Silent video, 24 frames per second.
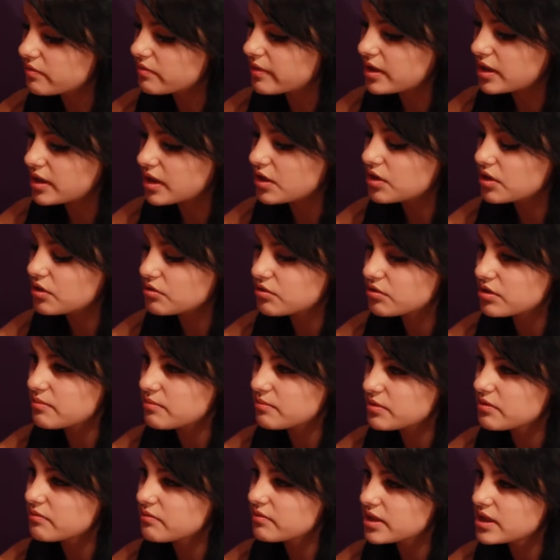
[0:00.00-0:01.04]
write down your dreams
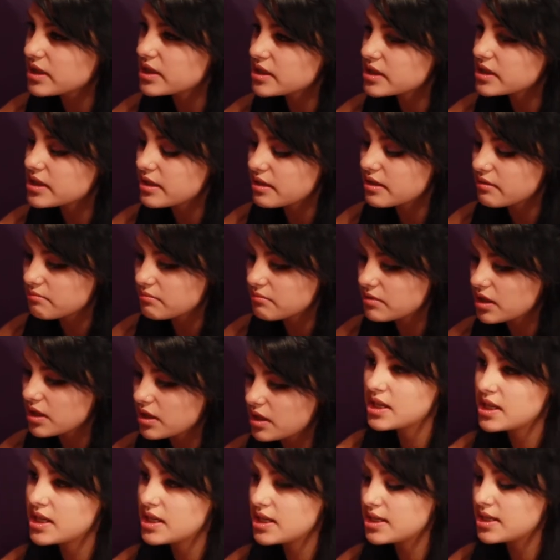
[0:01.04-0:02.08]
and read into them.
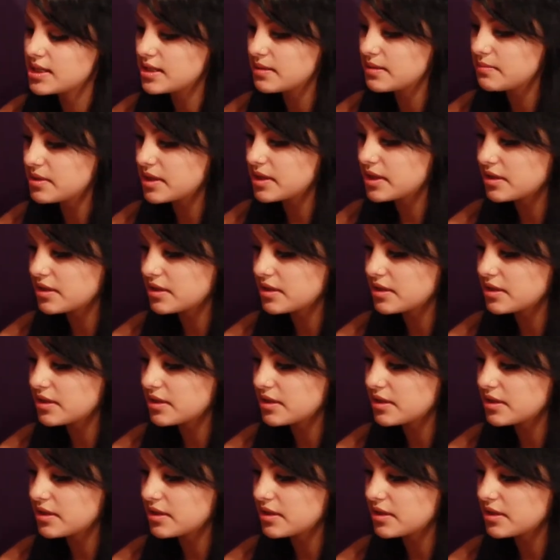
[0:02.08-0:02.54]
It seems like